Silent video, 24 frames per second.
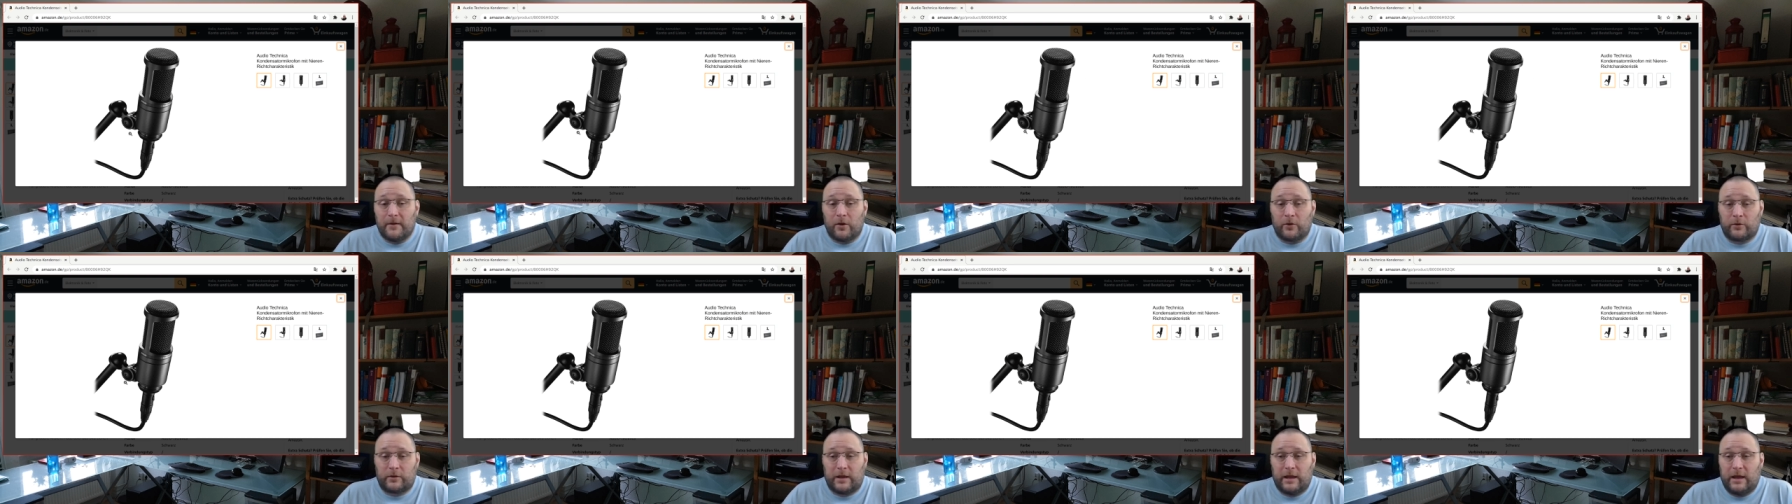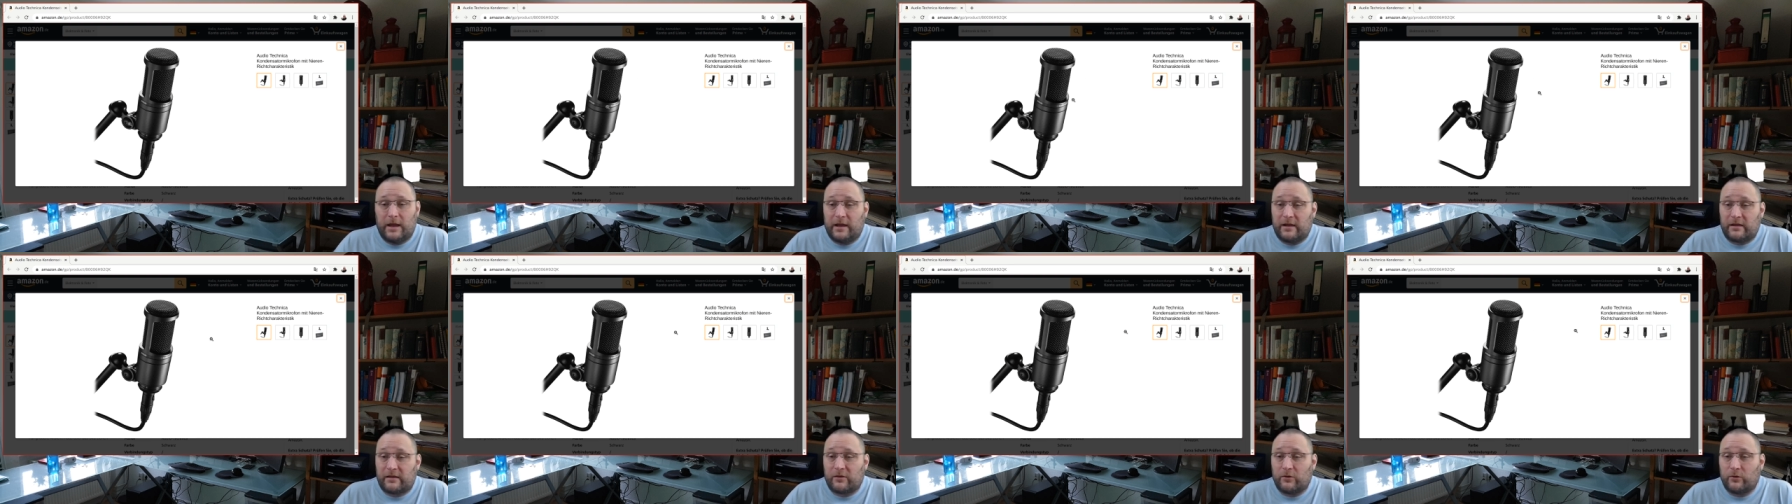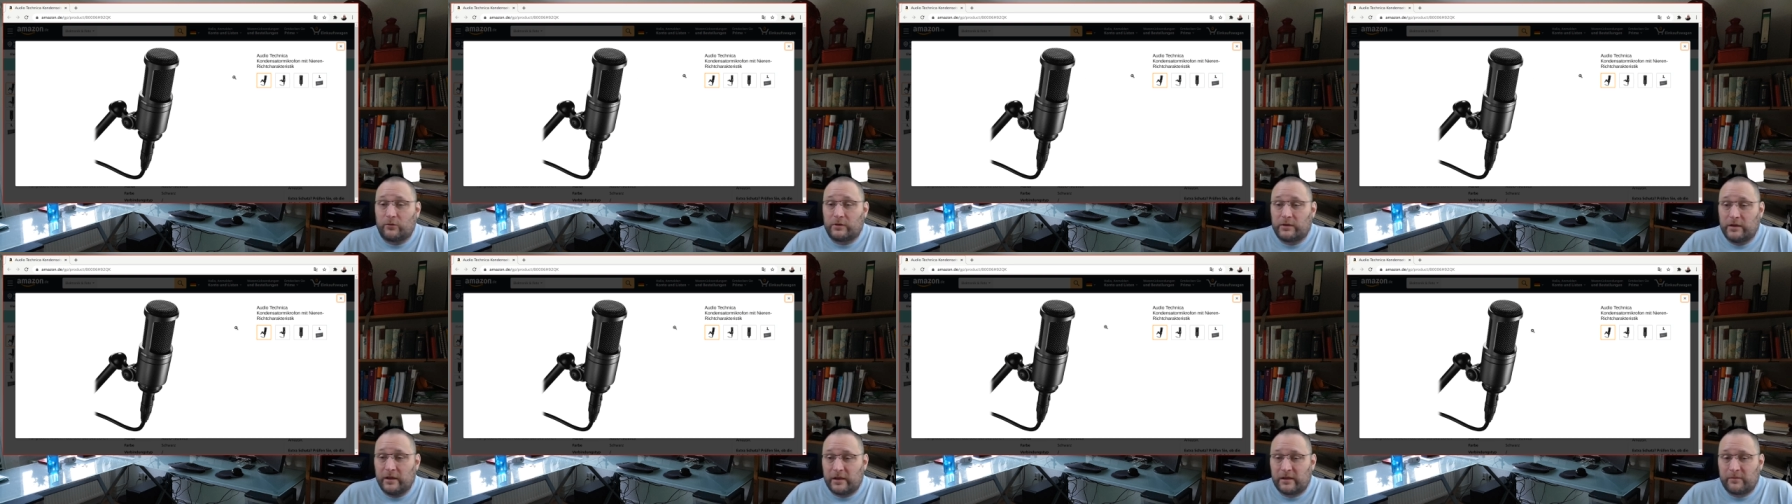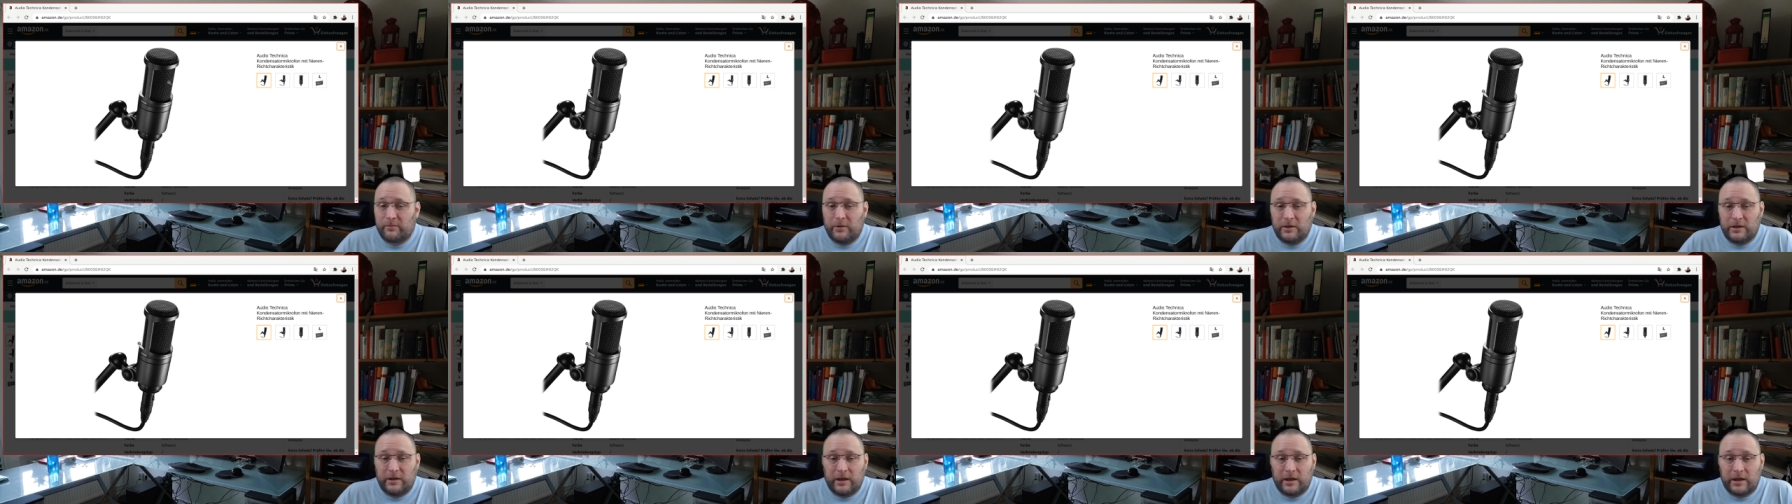Okay, so this
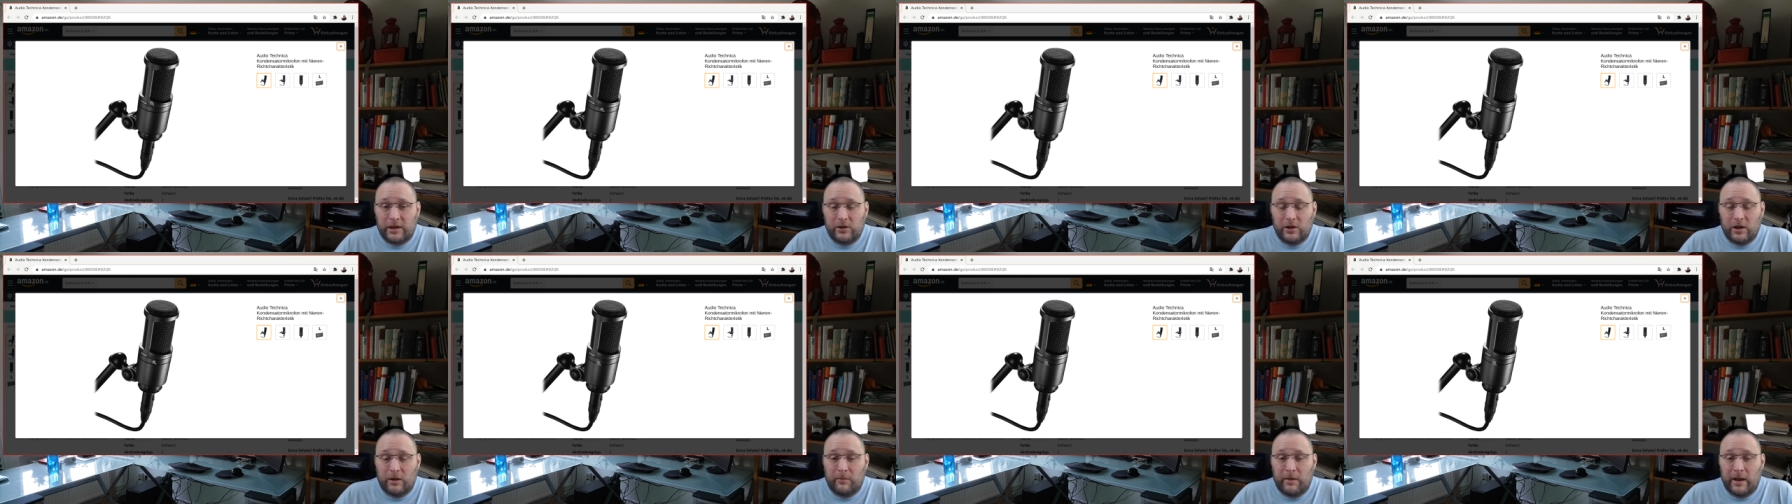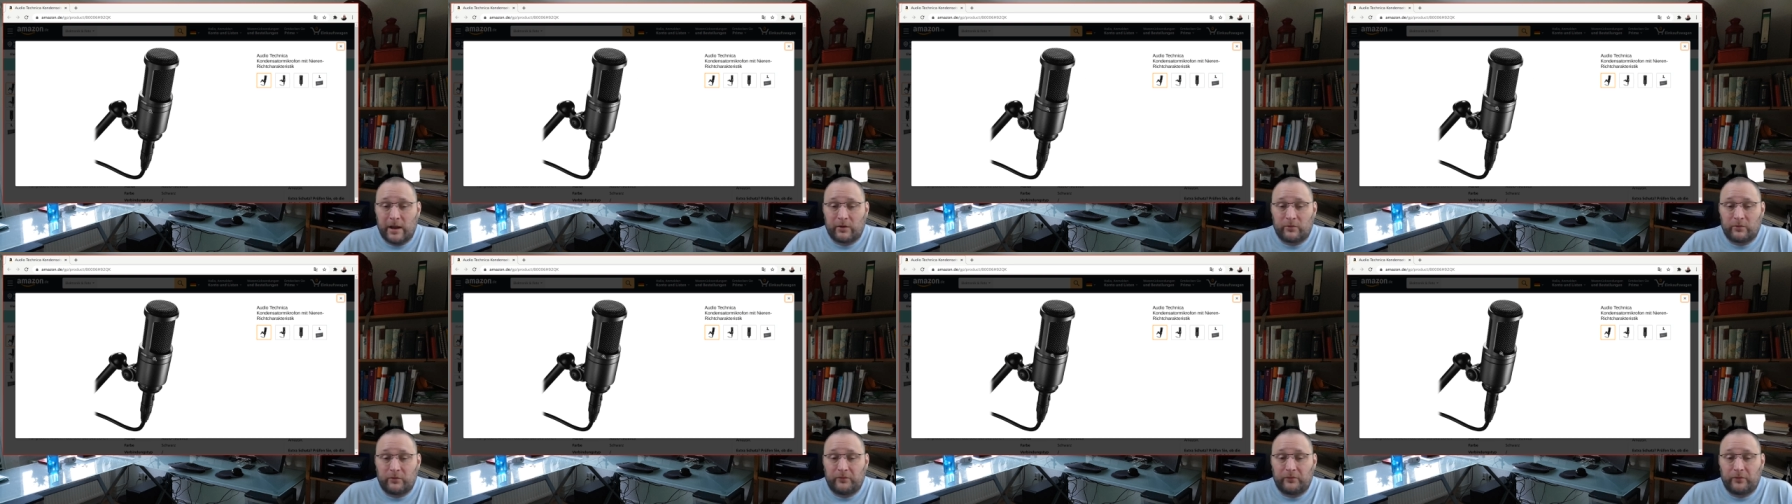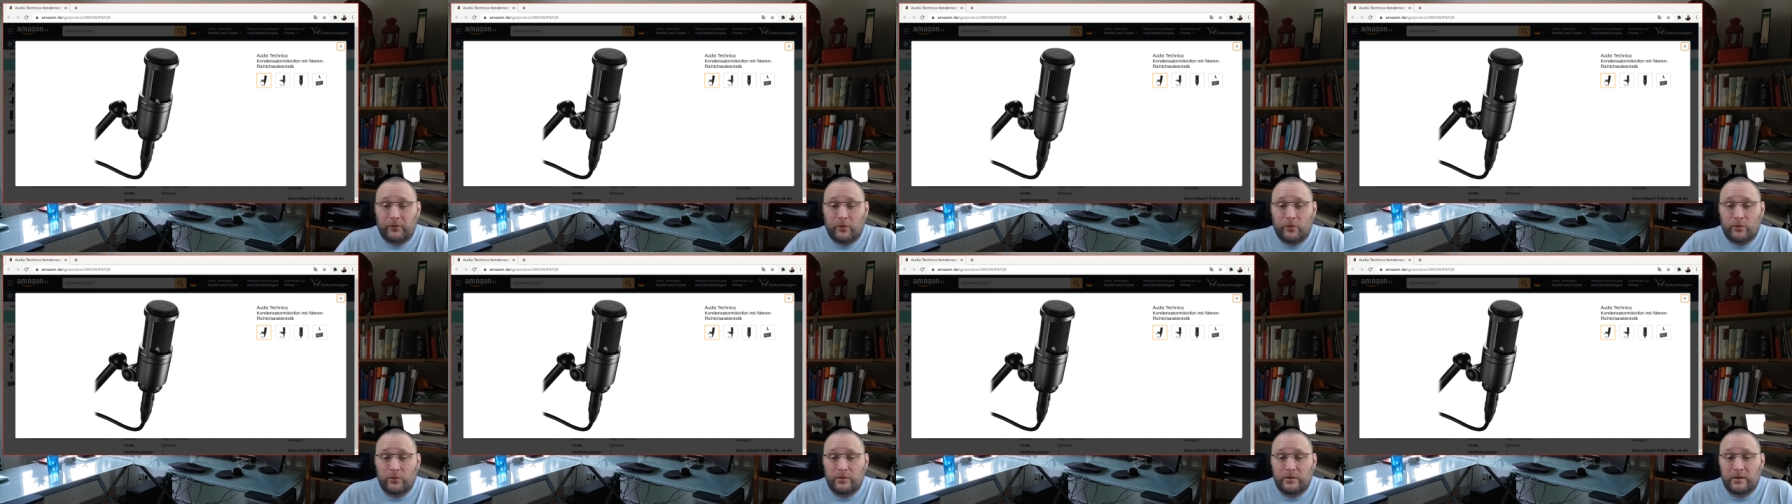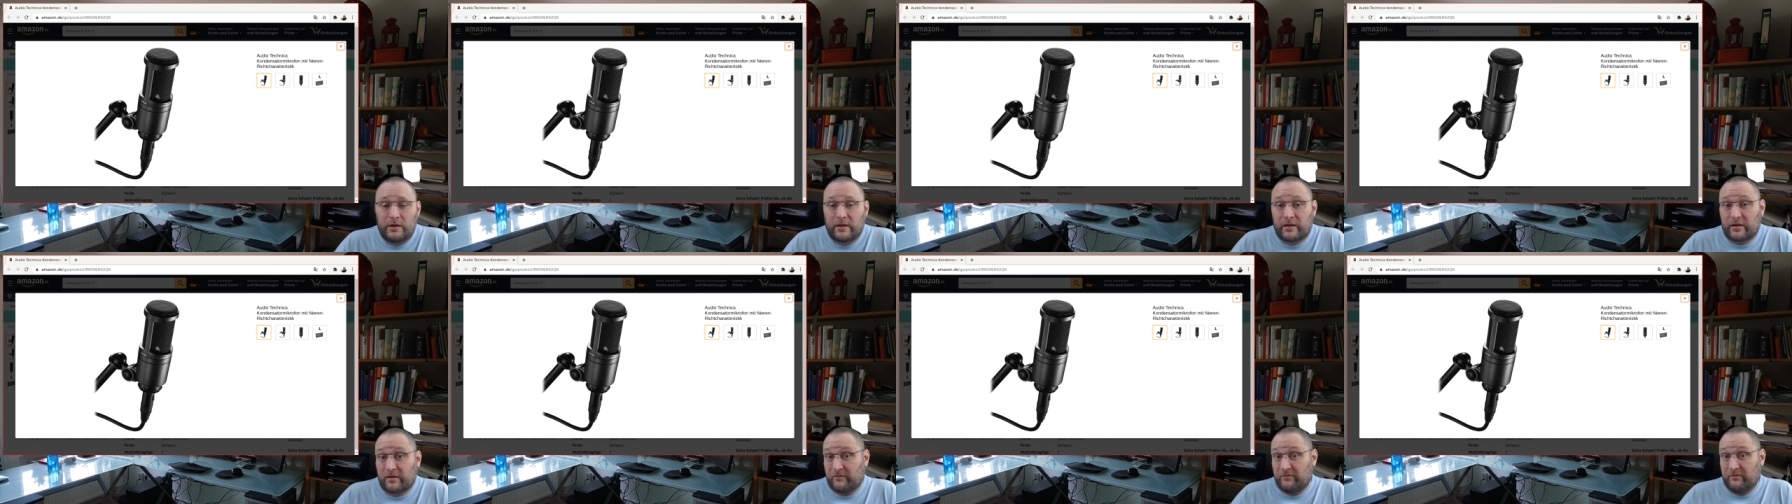particular microphone
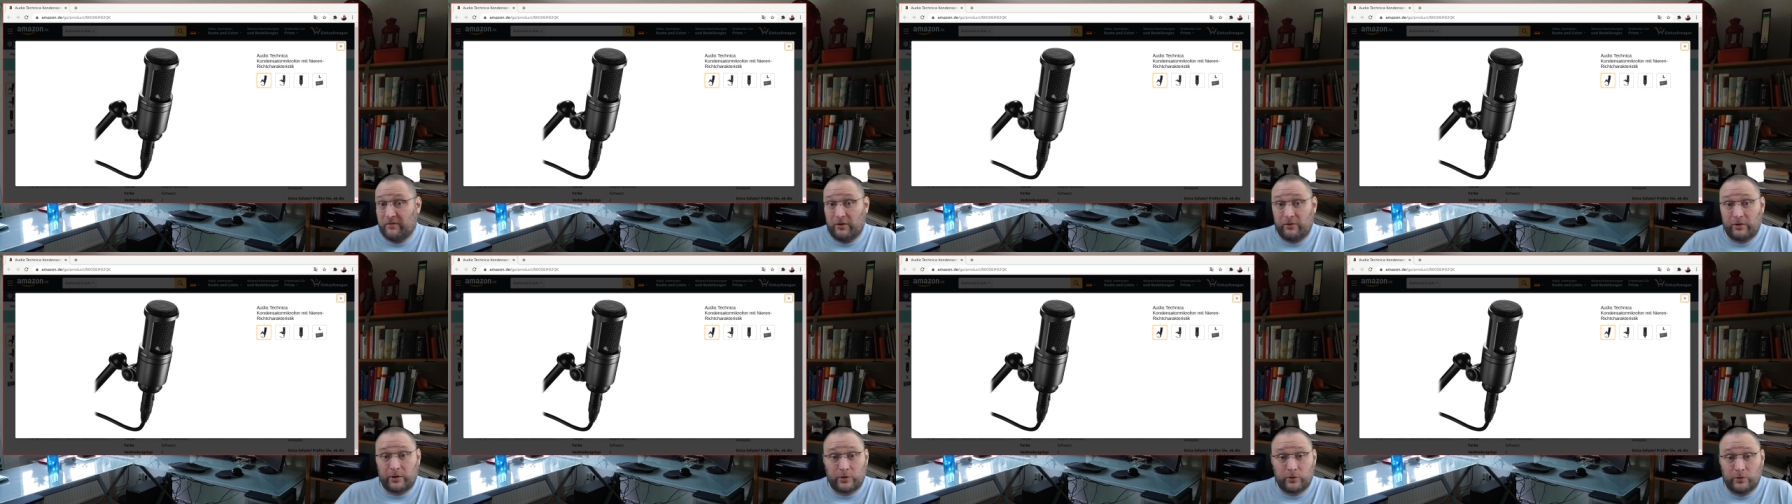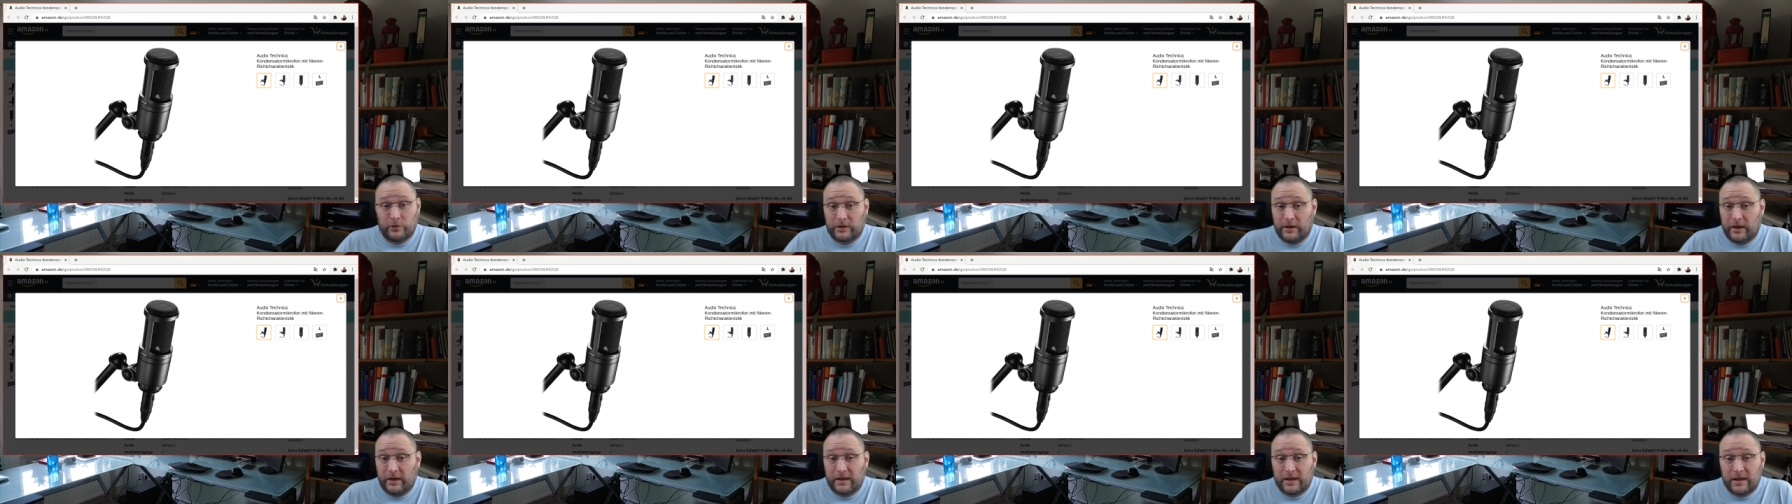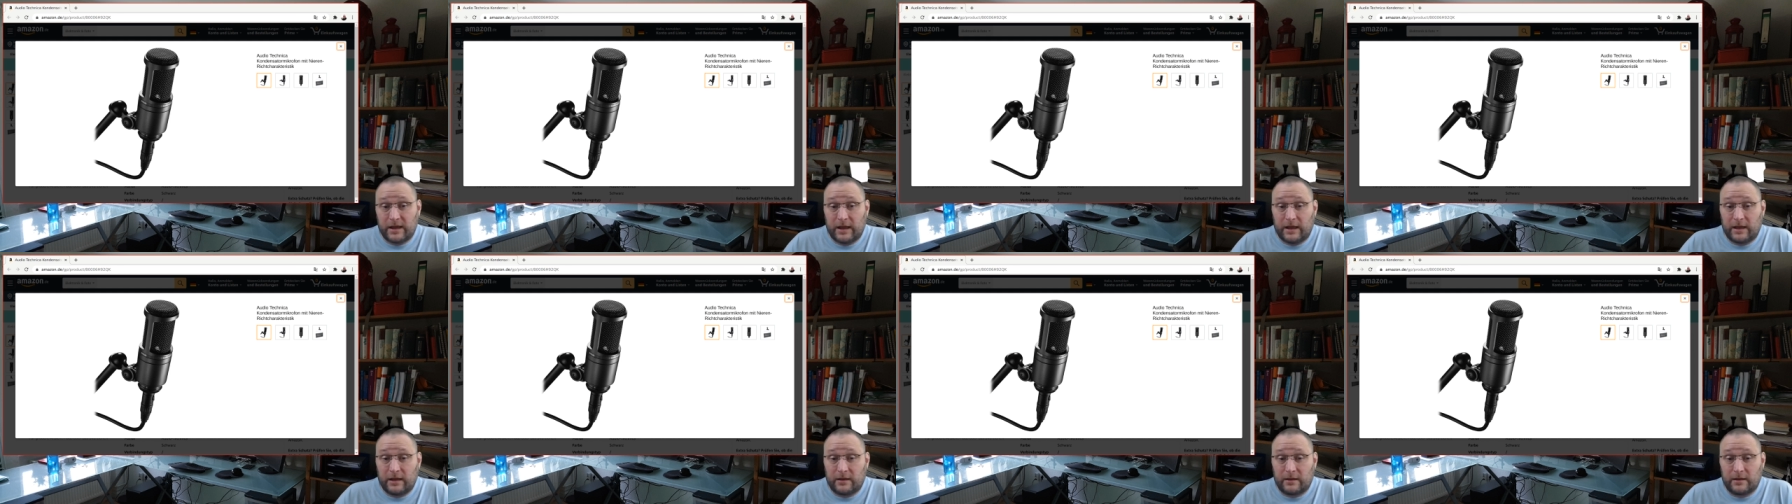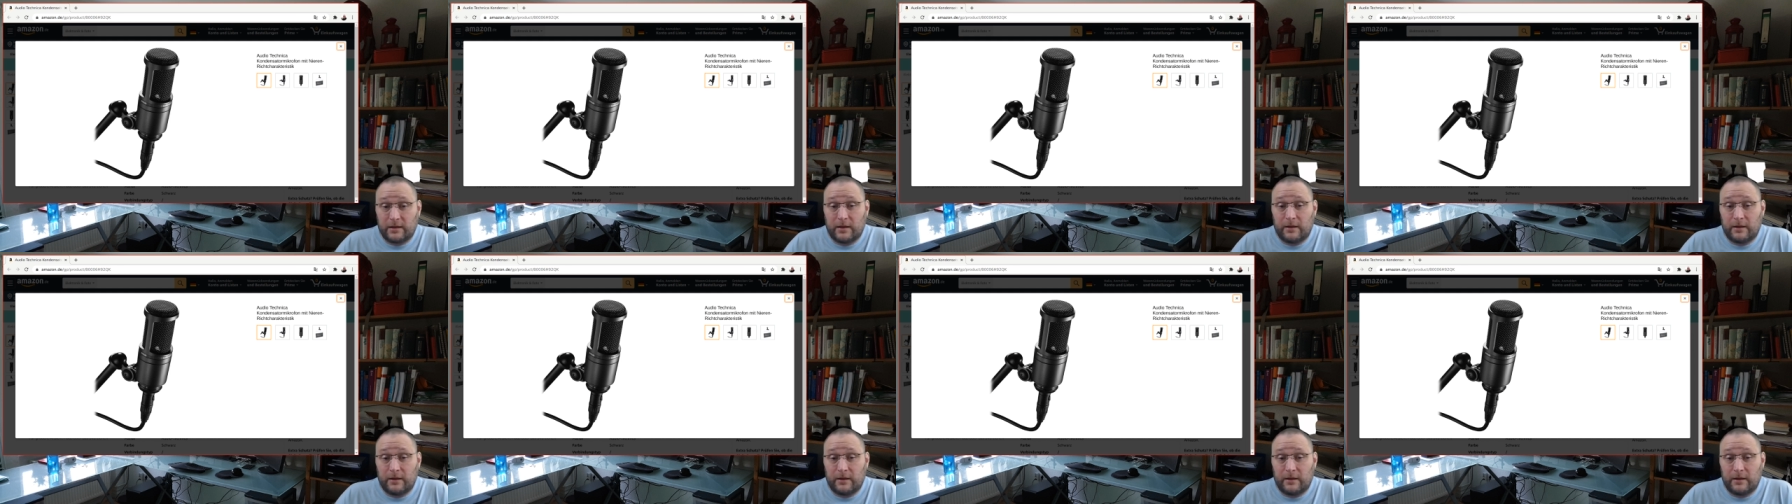is very good, I think.